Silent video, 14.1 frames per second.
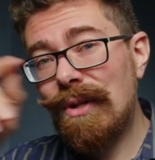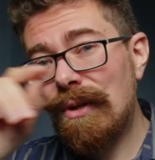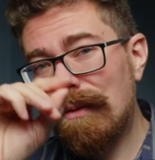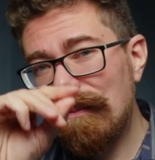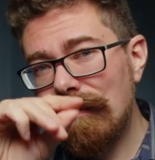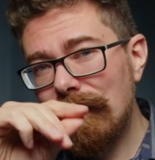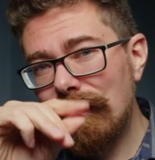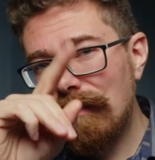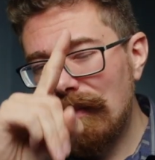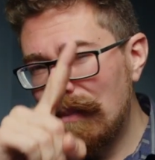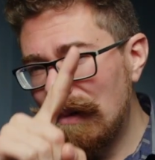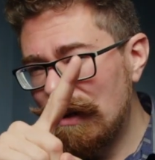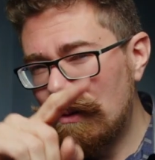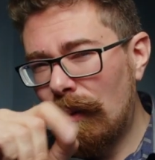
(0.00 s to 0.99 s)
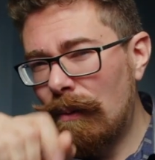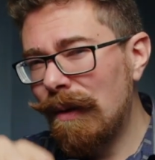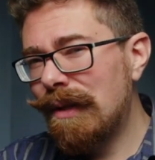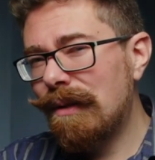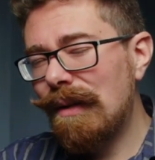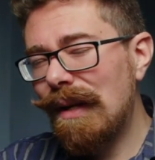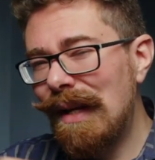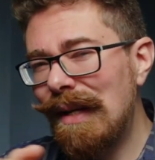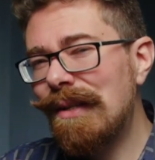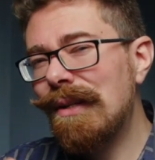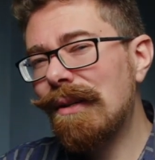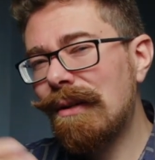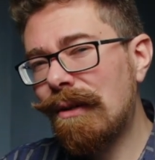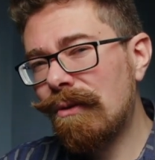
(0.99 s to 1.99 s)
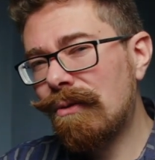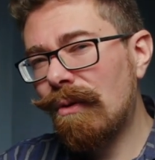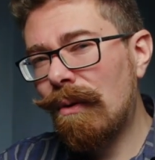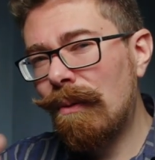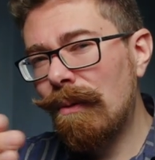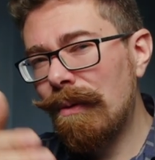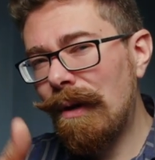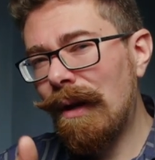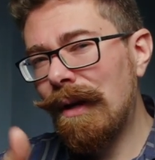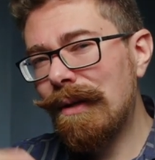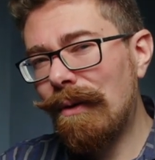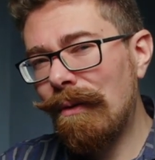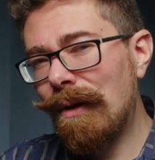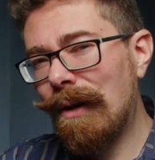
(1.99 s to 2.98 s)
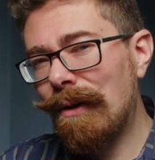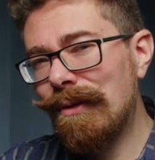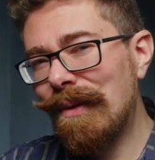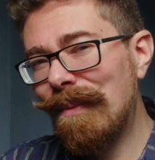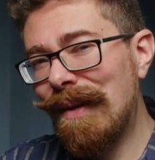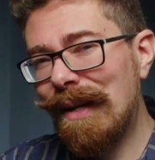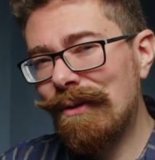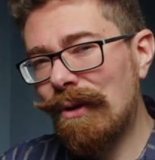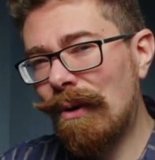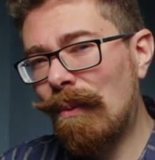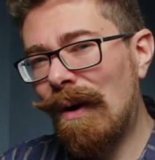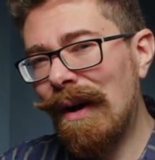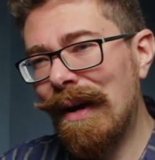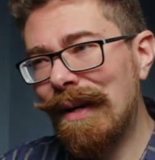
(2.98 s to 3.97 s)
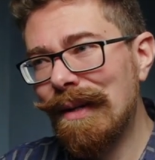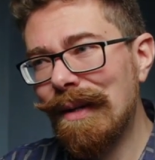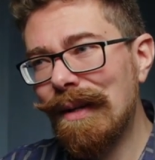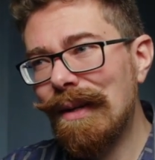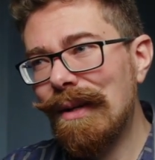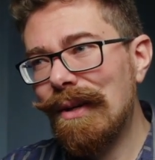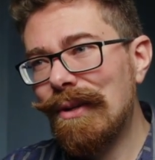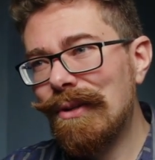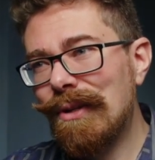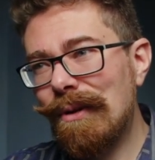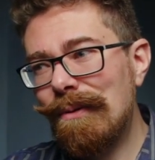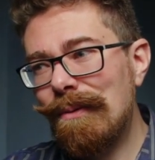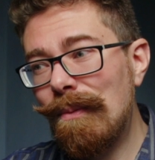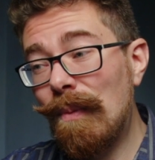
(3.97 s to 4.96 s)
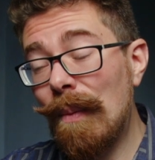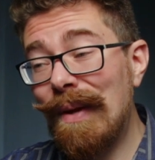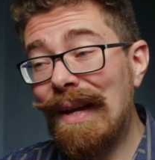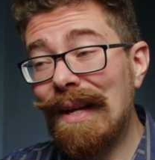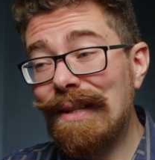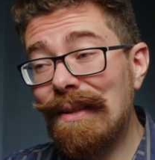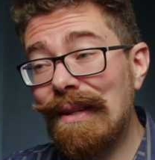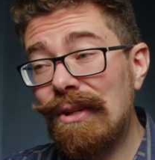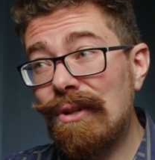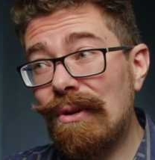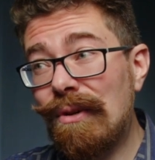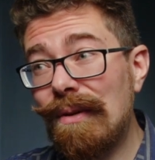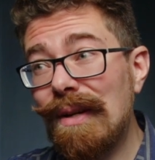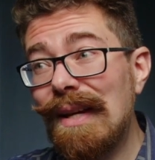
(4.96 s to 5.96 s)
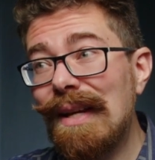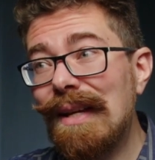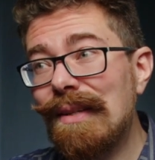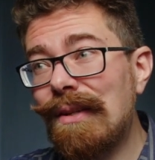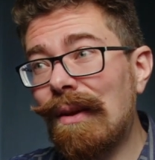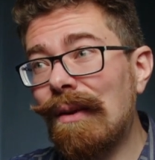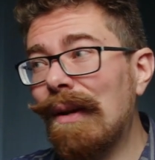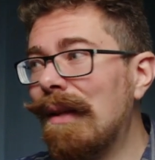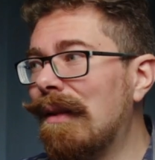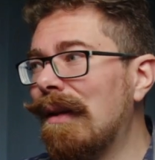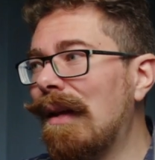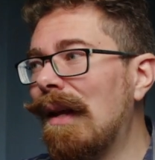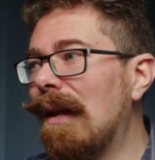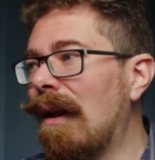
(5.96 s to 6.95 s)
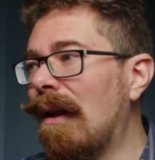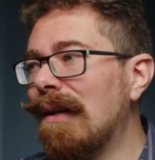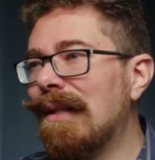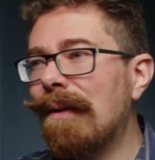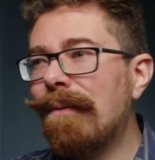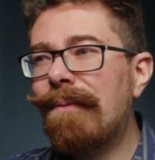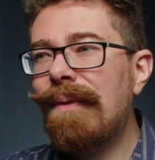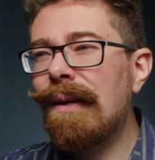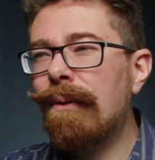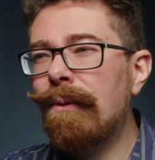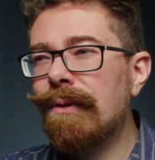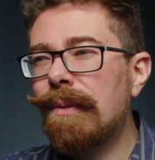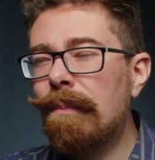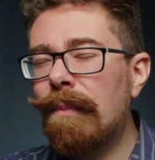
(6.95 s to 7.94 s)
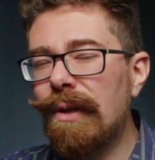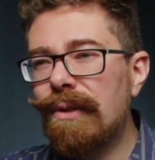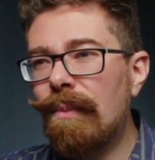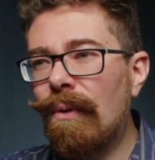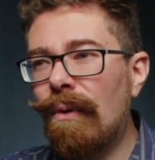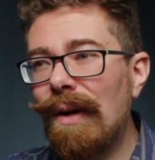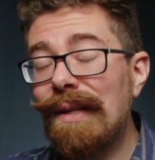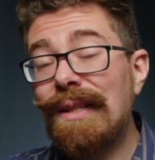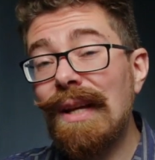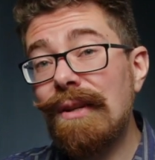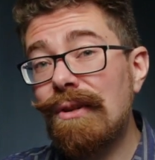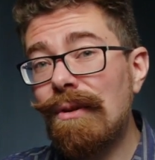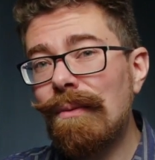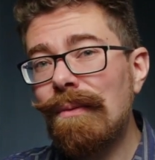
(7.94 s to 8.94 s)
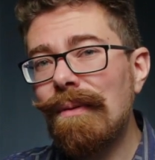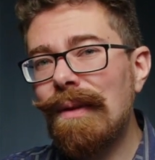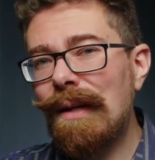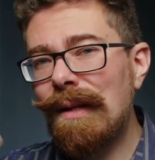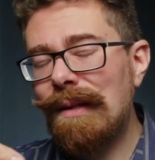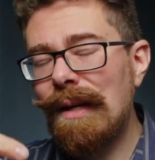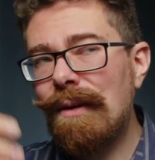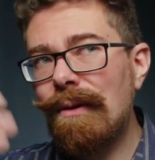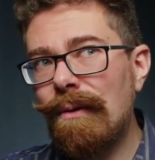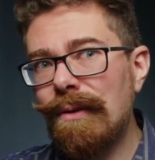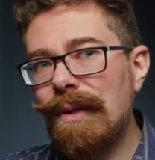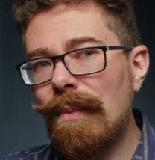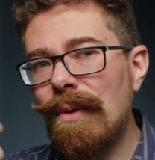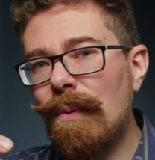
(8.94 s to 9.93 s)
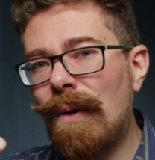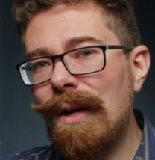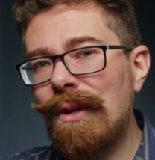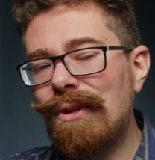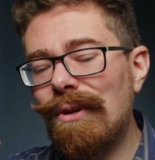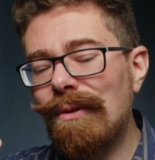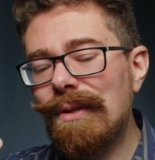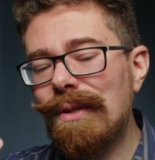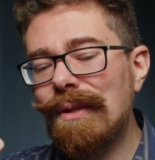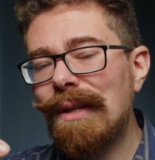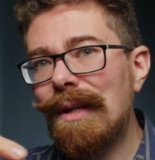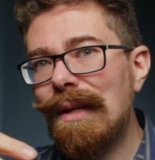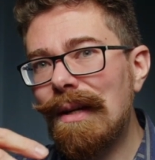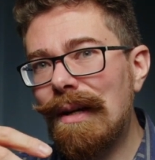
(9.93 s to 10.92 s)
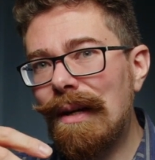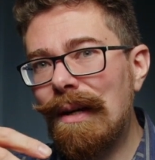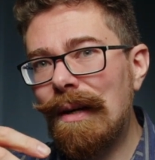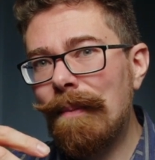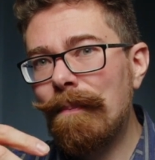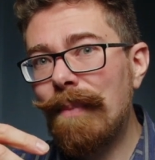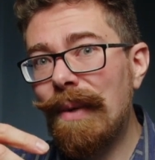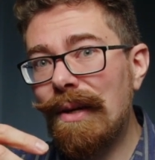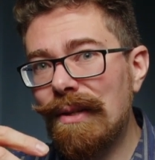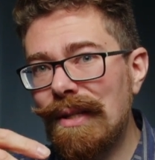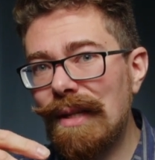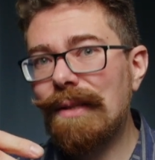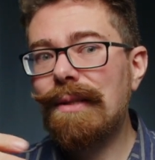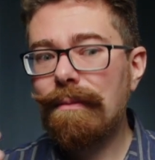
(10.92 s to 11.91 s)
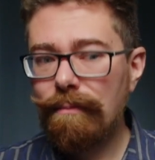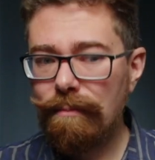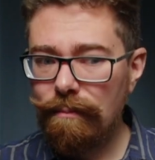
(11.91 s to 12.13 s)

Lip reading: shot is always easier to control the light on the close-up than it is on a wide. So when we get to this shot, suddenly the lighting feels much more intentional than it did on some of the wider shots, because it's